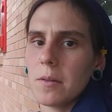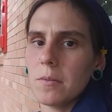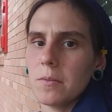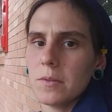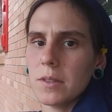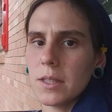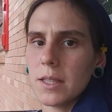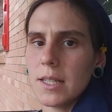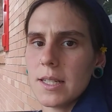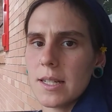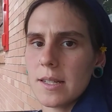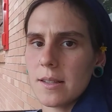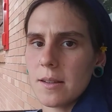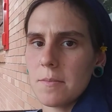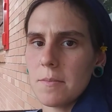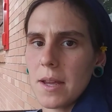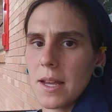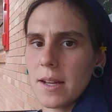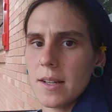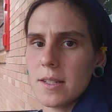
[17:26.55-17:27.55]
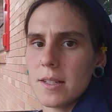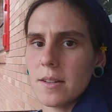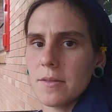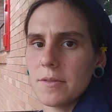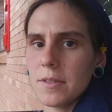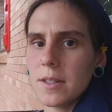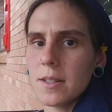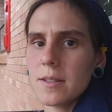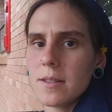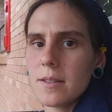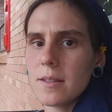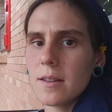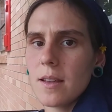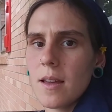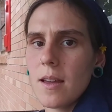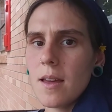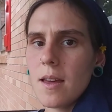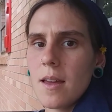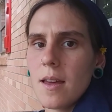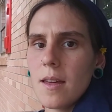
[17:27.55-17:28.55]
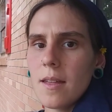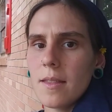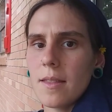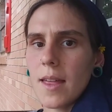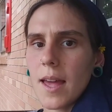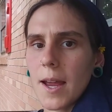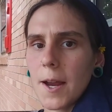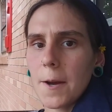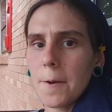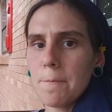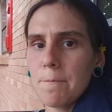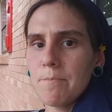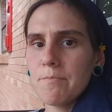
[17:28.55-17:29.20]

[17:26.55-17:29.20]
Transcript: really doesn't make a difference there.